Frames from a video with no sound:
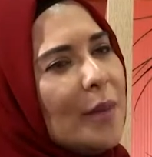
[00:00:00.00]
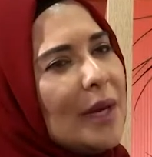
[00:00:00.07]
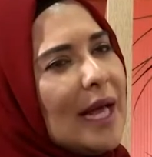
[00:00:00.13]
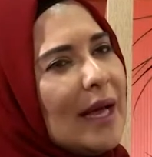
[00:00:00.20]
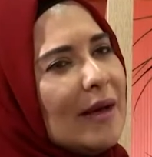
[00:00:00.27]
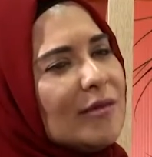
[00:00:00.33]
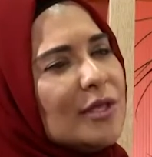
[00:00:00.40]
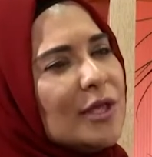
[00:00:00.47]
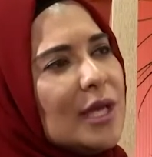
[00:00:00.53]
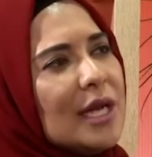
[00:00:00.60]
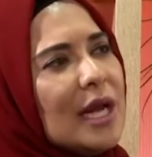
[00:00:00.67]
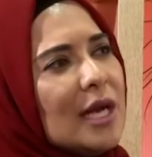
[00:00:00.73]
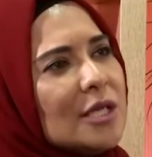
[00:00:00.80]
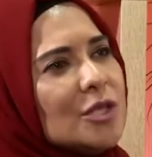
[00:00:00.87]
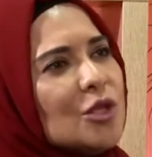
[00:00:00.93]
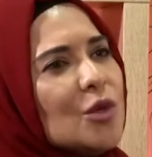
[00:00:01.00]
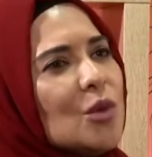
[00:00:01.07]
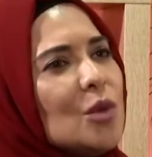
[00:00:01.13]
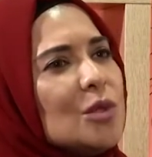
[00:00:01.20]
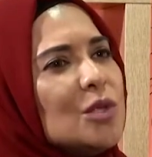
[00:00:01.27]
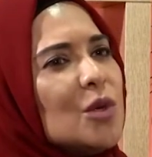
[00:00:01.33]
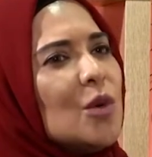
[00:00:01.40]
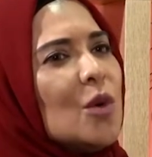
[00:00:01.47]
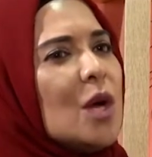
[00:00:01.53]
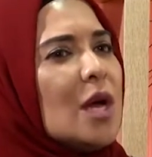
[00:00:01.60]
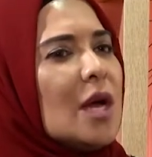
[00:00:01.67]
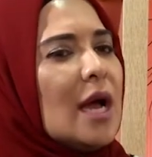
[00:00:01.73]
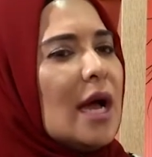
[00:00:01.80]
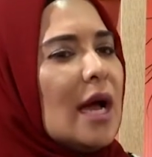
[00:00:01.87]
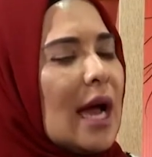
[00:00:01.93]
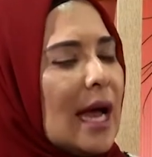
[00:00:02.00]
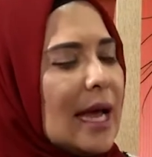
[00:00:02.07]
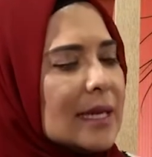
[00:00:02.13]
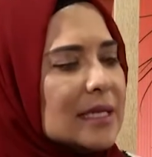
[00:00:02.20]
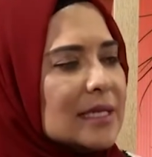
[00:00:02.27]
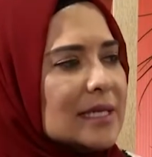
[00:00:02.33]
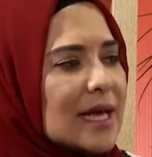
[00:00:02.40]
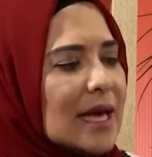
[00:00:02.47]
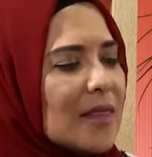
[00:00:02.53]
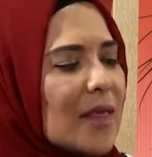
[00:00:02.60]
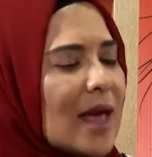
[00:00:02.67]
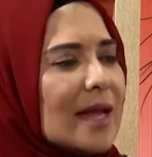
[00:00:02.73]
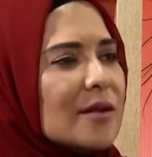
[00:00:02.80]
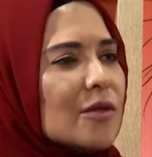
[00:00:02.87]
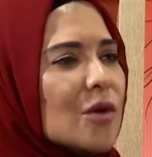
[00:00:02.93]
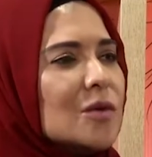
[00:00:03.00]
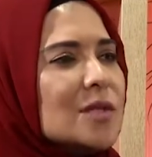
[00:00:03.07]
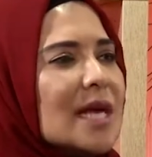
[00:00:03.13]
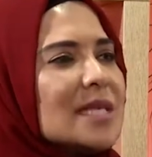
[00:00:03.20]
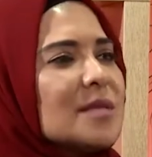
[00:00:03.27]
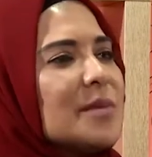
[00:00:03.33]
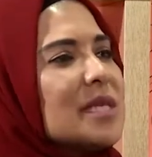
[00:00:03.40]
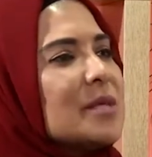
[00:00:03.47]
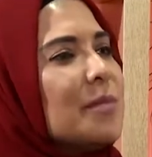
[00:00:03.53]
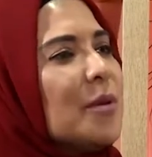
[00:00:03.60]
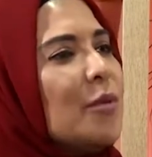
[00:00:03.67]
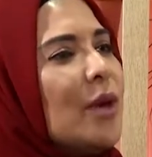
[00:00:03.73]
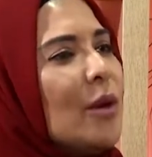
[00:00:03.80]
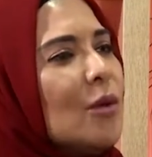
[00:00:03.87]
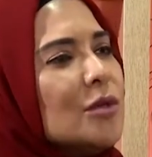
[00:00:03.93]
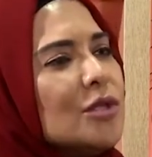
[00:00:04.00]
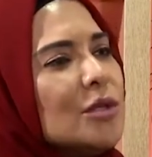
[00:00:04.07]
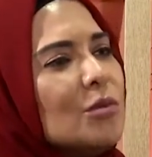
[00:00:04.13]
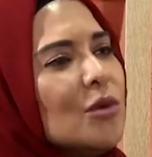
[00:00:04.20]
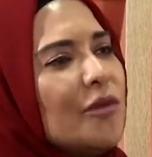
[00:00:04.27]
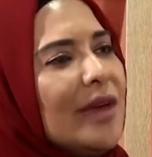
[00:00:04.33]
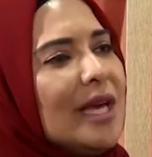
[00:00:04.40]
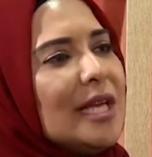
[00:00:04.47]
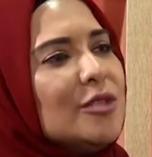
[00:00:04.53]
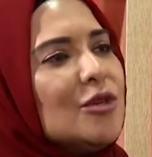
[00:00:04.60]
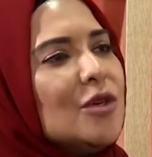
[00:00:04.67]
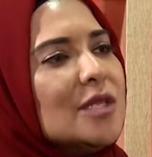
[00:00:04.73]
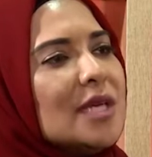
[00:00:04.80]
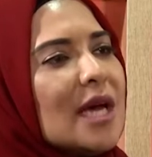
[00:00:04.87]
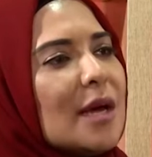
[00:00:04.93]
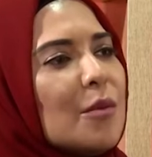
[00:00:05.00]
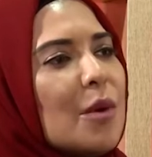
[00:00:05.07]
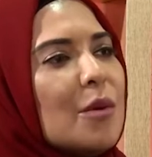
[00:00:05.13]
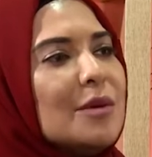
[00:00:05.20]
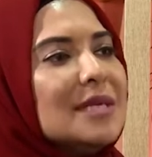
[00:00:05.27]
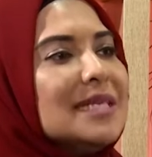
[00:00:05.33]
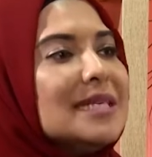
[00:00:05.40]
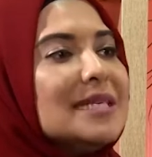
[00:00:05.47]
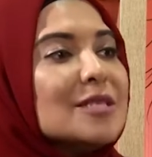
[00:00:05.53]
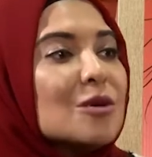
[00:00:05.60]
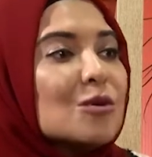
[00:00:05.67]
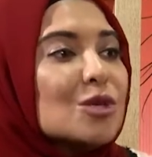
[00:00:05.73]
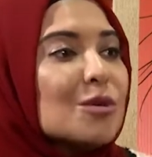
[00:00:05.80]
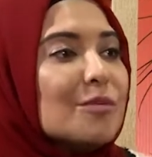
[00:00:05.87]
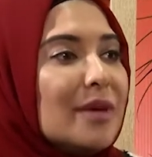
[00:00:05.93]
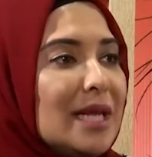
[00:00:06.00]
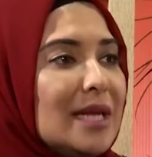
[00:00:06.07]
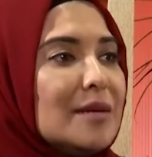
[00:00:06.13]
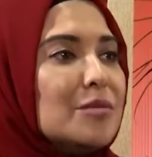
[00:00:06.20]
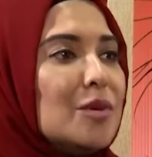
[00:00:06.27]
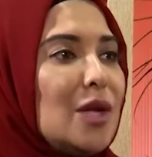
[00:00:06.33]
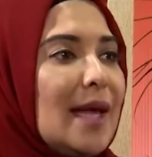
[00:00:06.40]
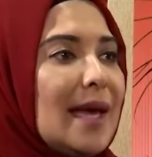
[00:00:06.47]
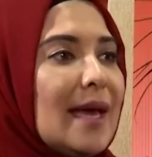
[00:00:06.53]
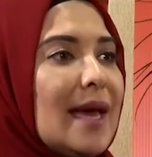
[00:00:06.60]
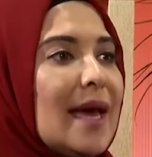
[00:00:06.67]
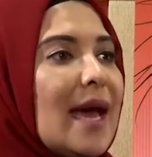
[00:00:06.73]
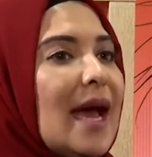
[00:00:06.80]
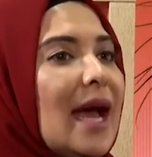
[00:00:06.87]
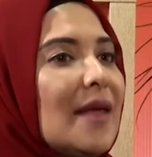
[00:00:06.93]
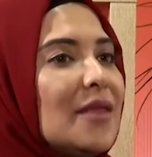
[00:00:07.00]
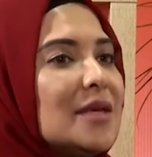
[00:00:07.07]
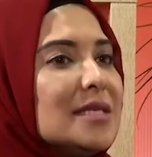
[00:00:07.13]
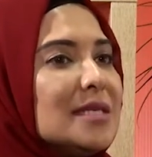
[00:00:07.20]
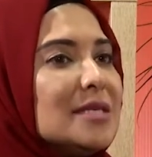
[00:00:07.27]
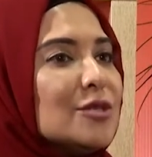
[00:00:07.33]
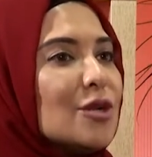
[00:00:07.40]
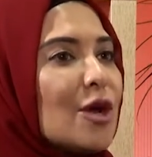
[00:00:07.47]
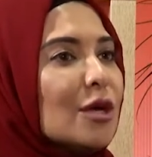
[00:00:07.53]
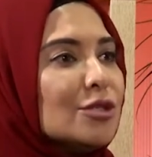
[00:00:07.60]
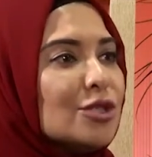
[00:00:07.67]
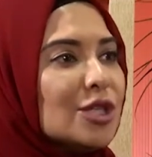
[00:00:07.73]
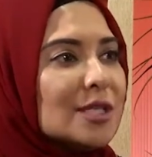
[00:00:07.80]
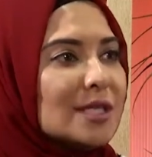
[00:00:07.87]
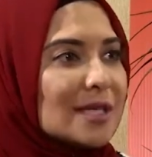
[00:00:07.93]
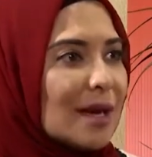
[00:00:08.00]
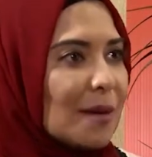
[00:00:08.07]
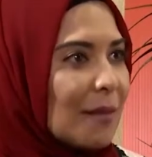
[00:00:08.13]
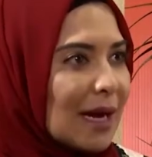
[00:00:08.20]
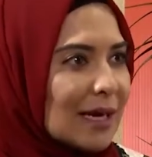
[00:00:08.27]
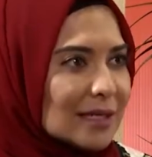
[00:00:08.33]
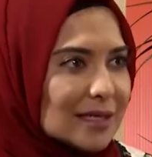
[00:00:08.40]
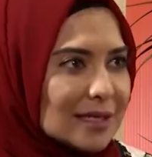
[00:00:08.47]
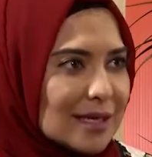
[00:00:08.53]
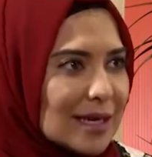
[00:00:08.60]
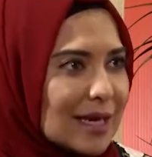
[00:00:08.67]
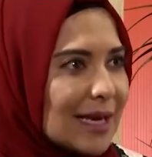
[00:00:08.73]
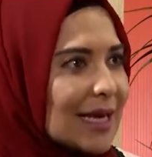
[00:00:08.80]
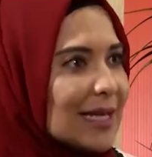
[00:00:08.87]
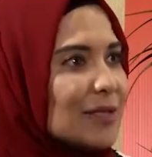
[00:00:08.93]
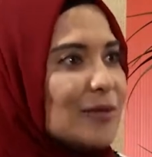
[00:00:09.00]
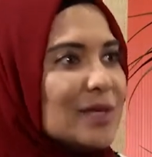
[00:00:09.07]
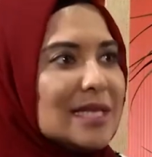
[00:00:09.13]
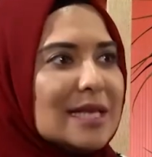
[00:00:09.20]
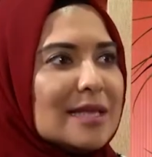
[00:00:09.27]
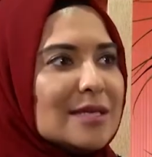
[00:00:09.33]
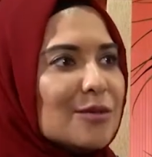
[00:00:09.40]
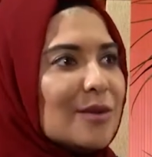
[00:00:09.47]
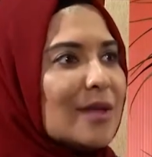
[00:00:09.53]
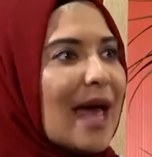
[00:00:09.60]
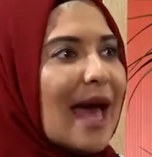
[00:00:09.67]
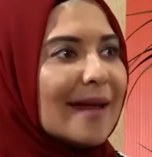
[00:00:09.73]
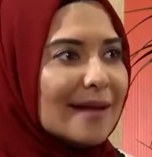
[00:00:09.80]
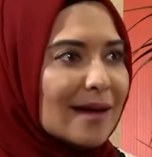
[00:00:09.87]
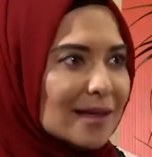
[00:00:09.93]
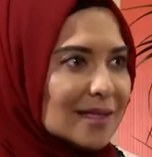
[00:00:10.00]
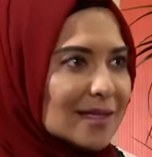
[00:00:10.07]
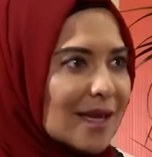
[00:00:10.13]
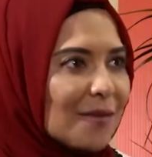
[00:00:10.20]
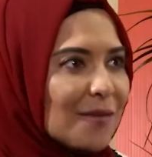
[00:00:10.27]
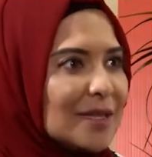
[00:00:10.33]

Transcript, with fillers: But I have to then ask you also, I understand that those aspects, but we're also moving into a time where we're seeing social media bullying, and this is not just amongst kids. We're seeing this with adults, and mm.